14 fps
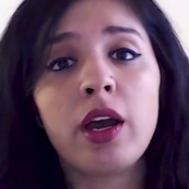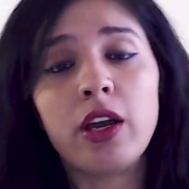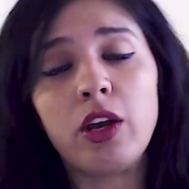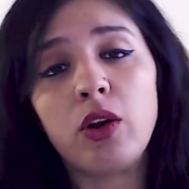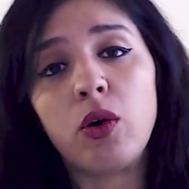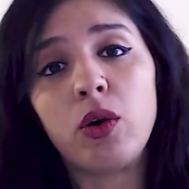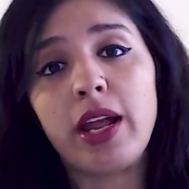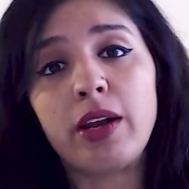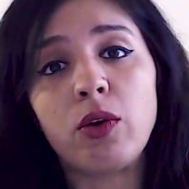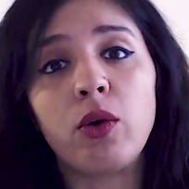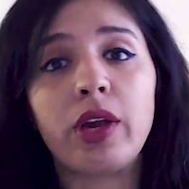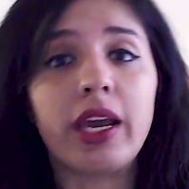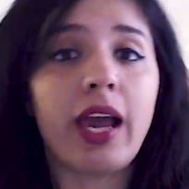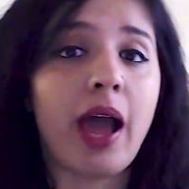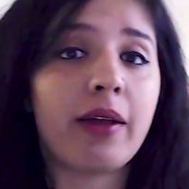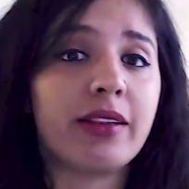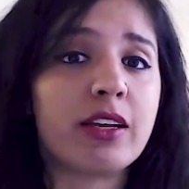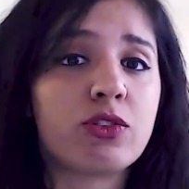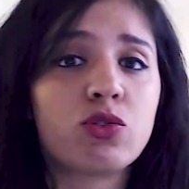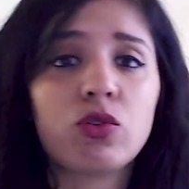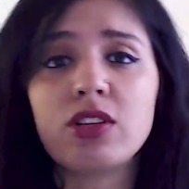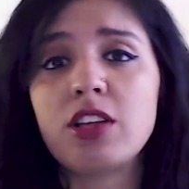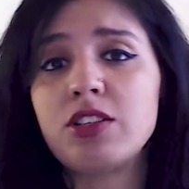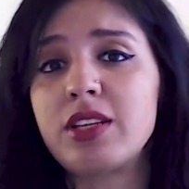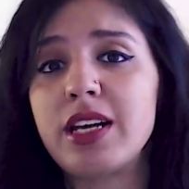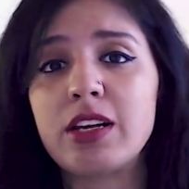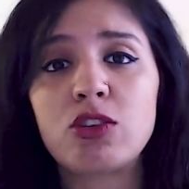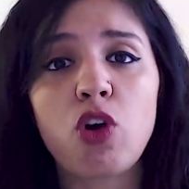that, okay, there's no such
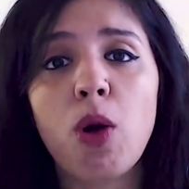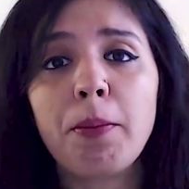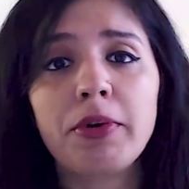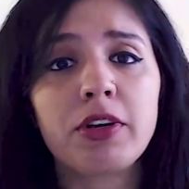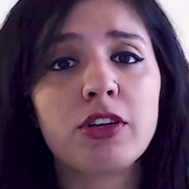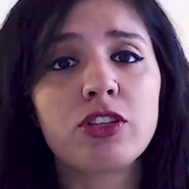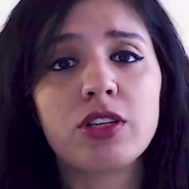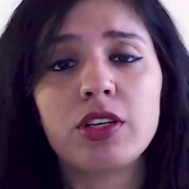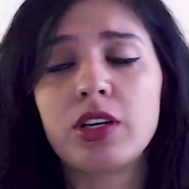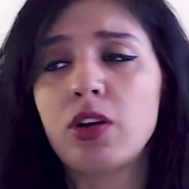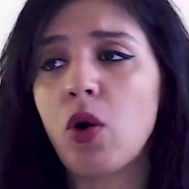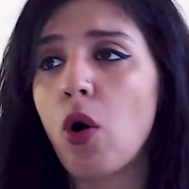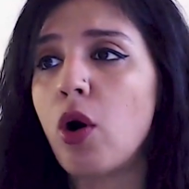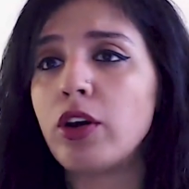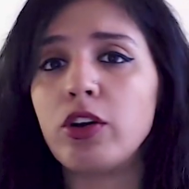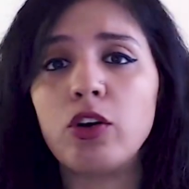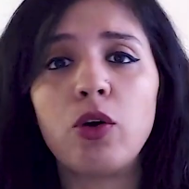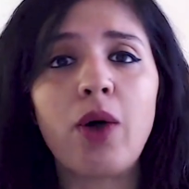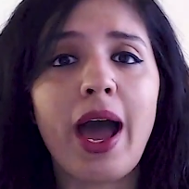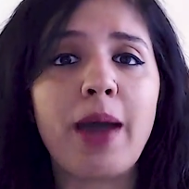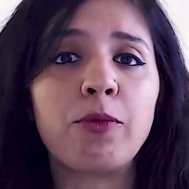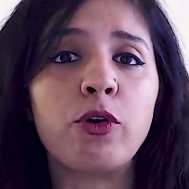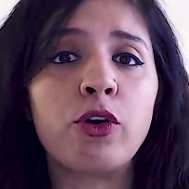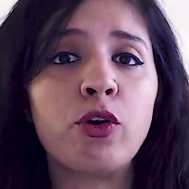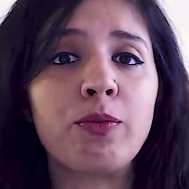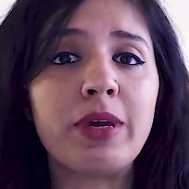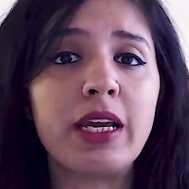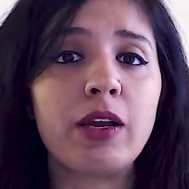thing as competition, or, I'm going
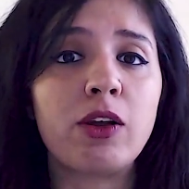to be